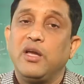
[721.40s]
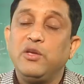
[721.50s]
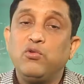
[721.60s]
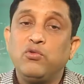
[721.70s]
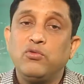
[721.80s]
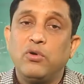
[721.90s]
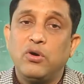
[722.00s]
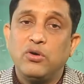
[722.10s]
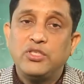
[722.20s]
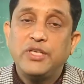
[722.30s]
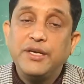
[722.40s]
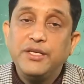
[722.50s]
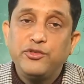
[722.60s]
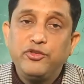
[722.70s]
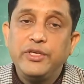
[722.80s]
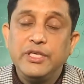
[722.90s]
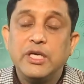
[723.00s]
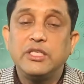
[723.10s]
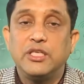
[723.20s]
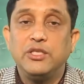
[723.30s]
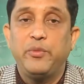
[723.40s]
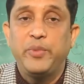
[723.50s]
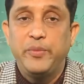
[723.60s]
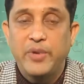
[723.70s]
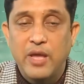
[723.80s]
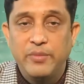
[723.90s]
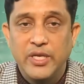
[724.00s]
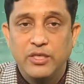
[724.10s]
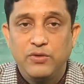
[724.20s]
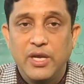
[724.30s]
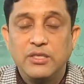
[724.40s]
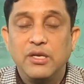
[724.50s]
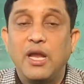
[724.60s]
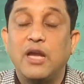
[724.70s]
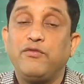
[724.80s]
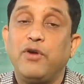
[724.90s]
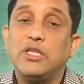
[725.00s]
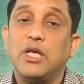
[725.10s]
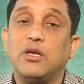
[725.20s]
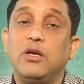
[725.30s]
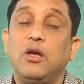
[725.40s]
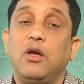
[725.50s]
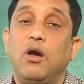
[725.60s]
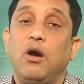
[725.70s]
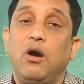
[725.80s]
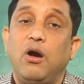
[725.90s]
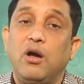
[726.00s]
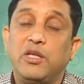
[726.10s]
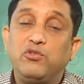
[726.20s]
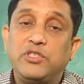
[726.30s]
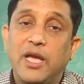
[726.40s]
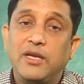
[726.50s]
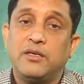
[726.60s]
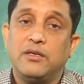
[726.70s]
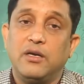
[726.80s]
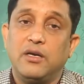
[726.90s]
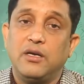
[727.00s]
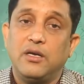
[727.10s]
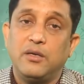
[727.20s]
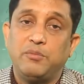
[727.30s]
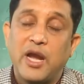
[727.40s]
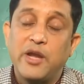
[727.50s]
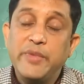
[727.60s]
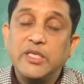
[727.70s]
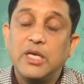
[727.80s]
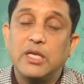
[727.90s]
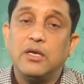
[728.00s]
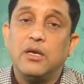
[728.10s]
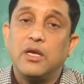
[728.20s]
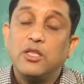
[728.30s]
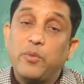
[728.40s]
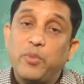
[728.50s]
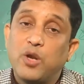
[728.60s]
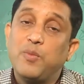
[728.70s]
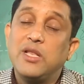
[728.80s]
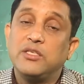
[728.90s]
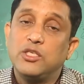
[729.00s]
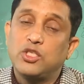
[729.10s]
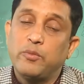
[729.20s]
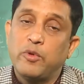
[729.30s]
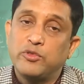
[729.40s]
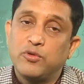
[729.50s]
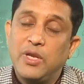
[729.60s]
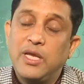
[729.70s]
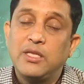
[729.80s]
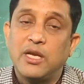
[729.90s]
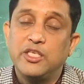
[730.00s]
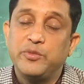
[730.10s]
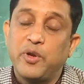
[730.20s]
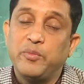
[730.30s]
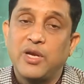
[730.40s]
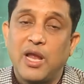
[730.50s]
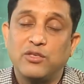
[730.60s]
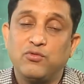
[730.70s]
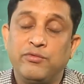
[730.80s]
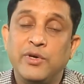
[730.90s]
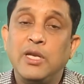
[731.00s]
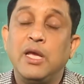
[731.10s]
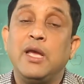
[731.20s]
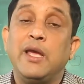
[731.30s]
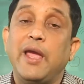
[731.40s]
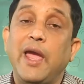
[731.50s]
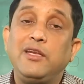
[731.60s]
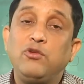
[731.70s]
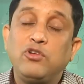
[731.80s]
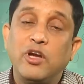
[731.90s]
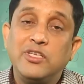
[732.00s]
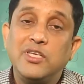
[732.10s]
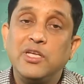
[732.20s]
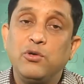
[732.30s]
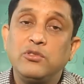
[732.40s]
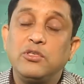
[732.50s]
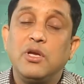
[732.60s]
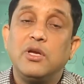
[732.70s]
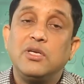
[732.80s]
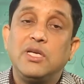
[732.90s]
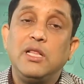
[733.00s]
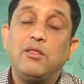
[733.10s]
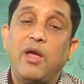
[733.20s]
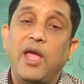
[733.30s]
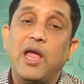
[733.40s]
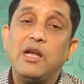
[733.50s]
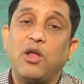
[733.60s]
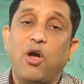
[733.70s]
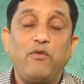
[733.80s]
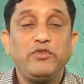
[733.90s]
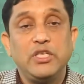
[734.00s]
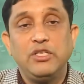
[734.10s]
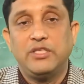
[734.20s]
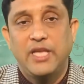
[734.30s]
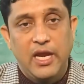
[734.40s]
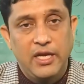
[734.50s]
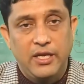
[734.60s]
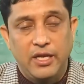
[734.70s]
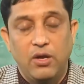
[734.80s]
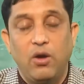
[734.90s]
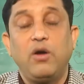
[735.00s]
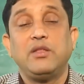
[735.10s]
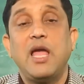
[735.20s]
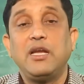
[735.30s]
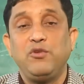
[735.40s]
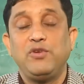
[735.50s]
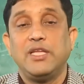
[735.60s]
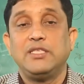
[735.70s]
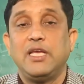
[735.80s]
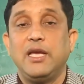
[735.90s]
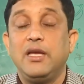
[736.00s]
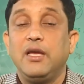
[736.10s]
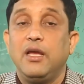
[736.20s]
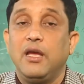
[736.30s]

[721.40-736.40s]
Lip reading: you study 3 years in the pre-primary education, and further you take admission in the formal system of schooling, that is from class 1, and you continue till the end of senior secondary, or that you can say